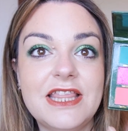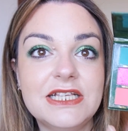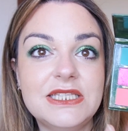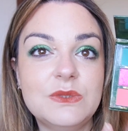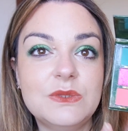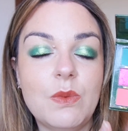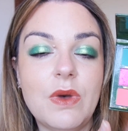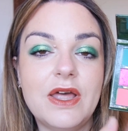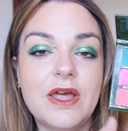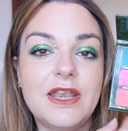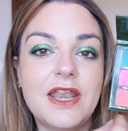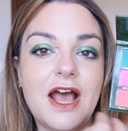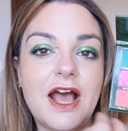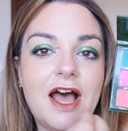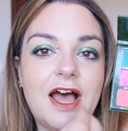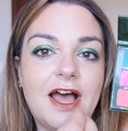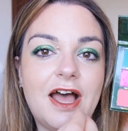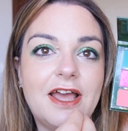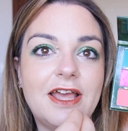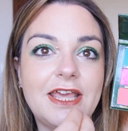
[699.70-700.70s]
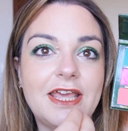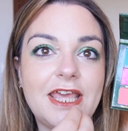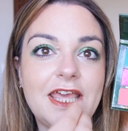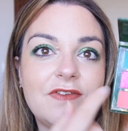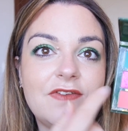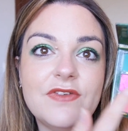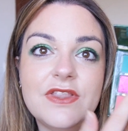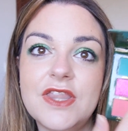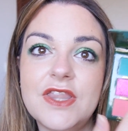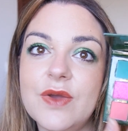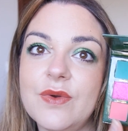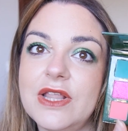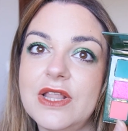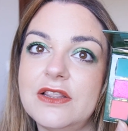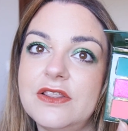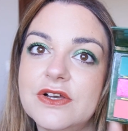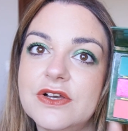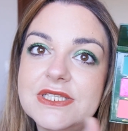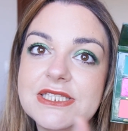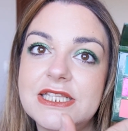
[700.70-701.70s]
This one, even though it
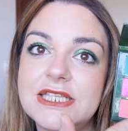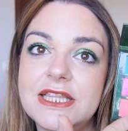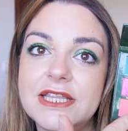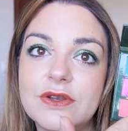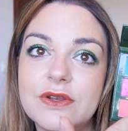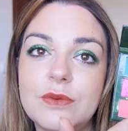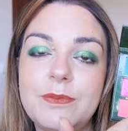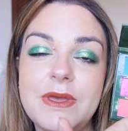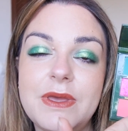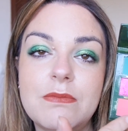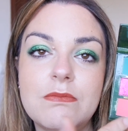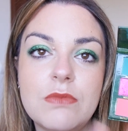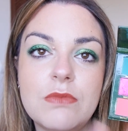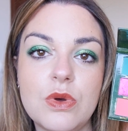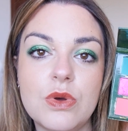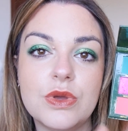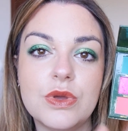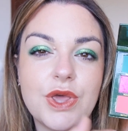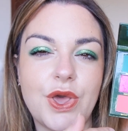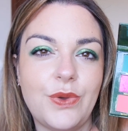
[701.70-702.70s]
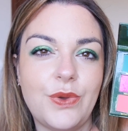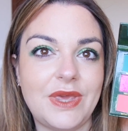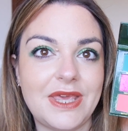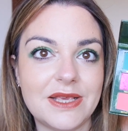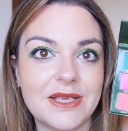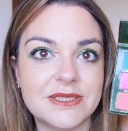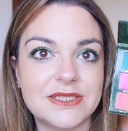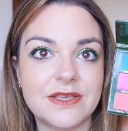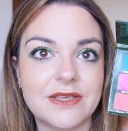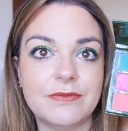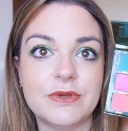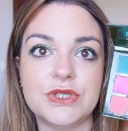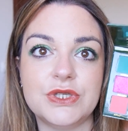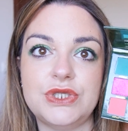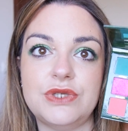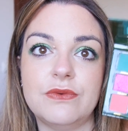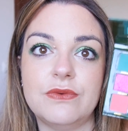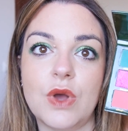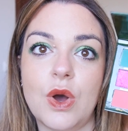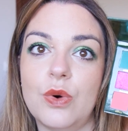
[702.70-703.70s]
looks a little bit more cohesive
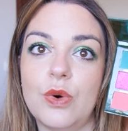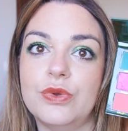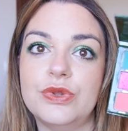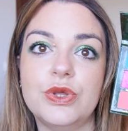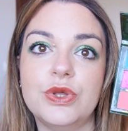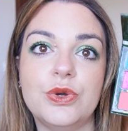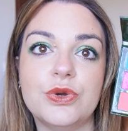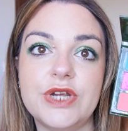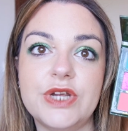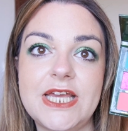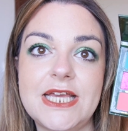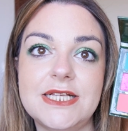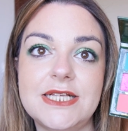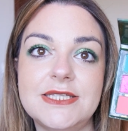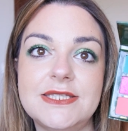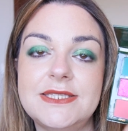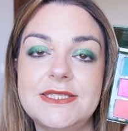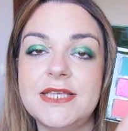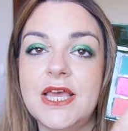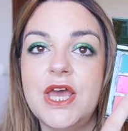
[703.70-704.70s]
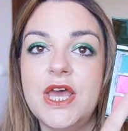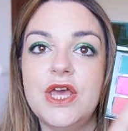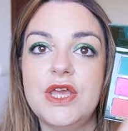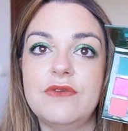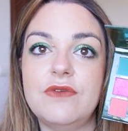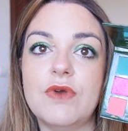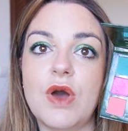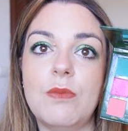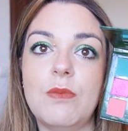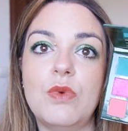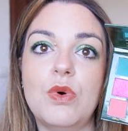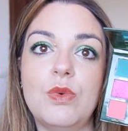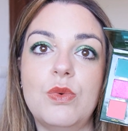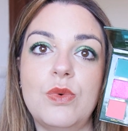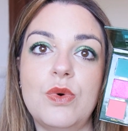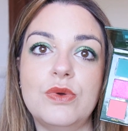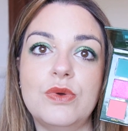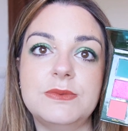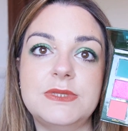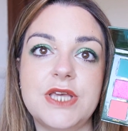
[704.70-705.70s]
because you've got all the greens, you've got more
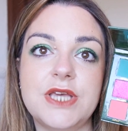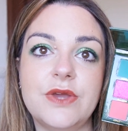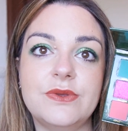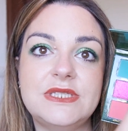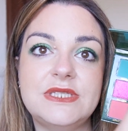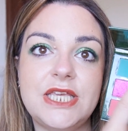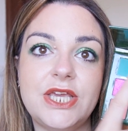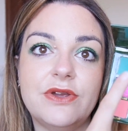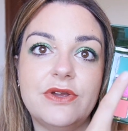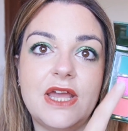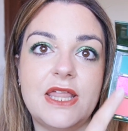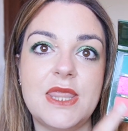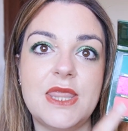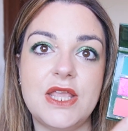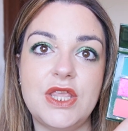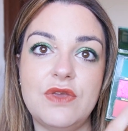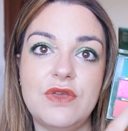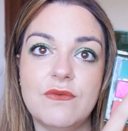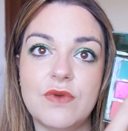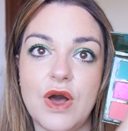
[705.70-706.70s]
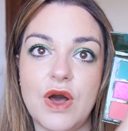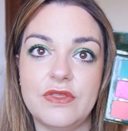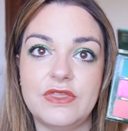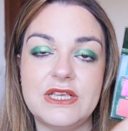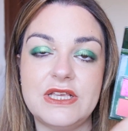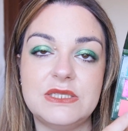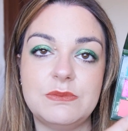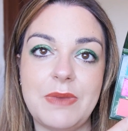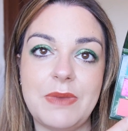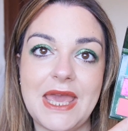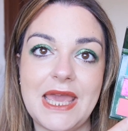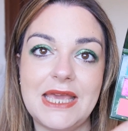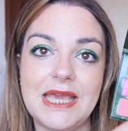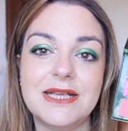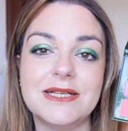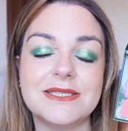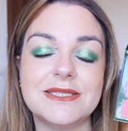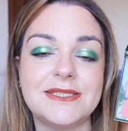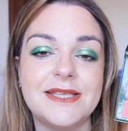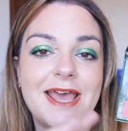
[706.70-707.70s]
warm tones here, and then you've got these
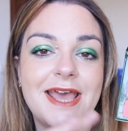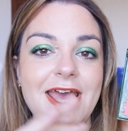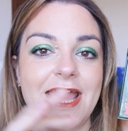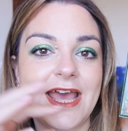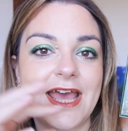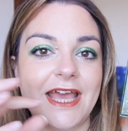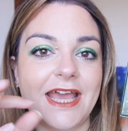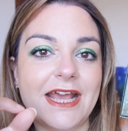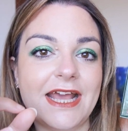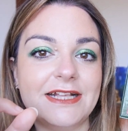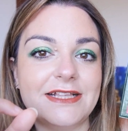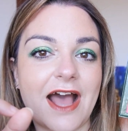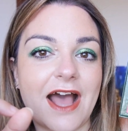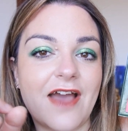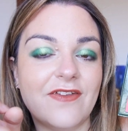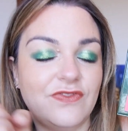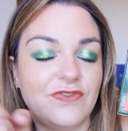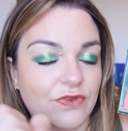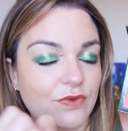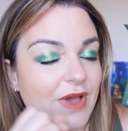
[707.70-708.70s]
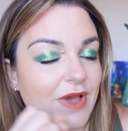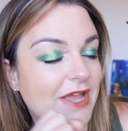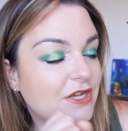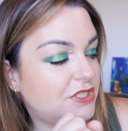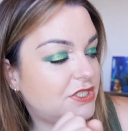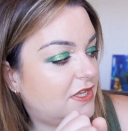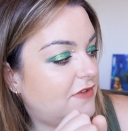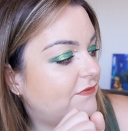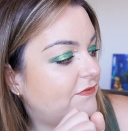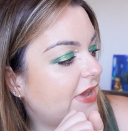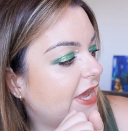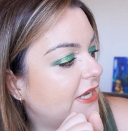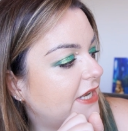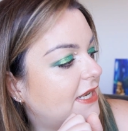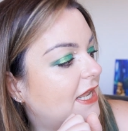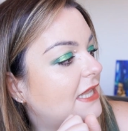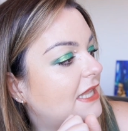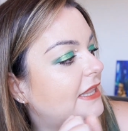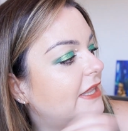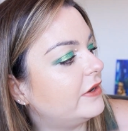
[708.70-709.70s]
pinks, it, I do actually find
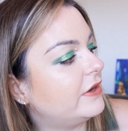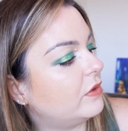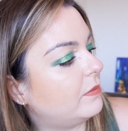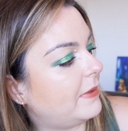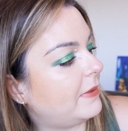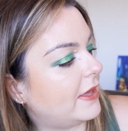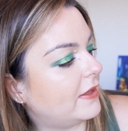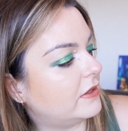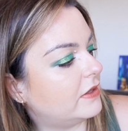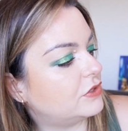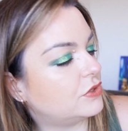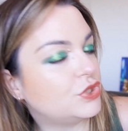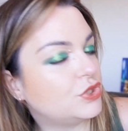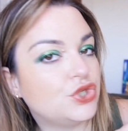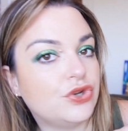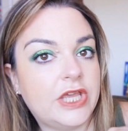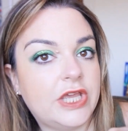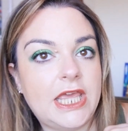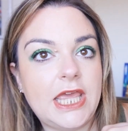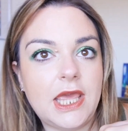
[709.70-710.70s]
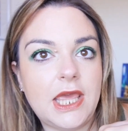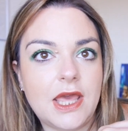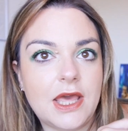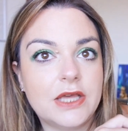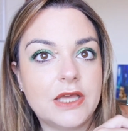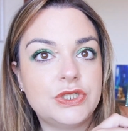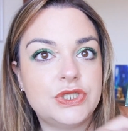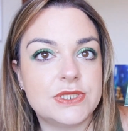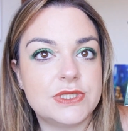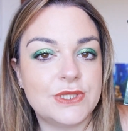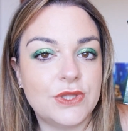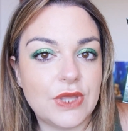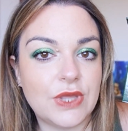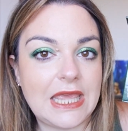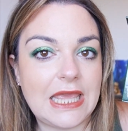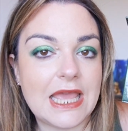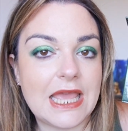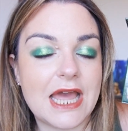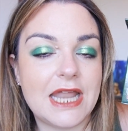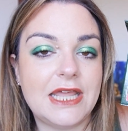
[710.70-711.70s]
it a little bit trickier just
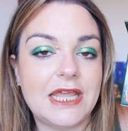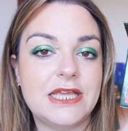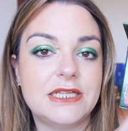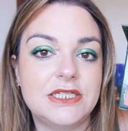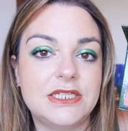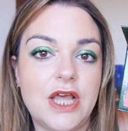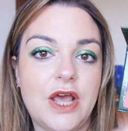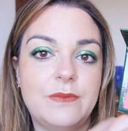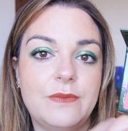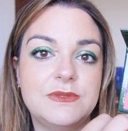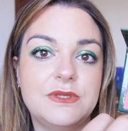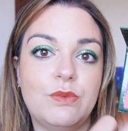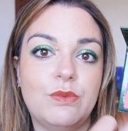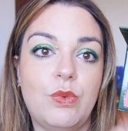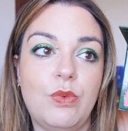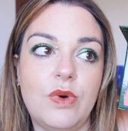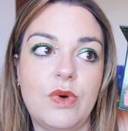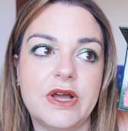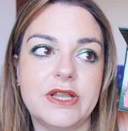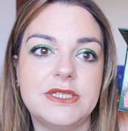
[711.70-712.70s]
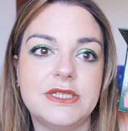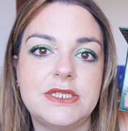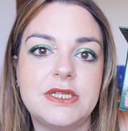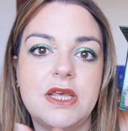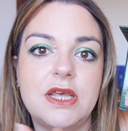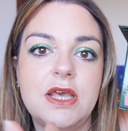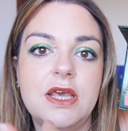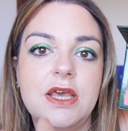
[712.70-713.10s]
looking at it in terms of what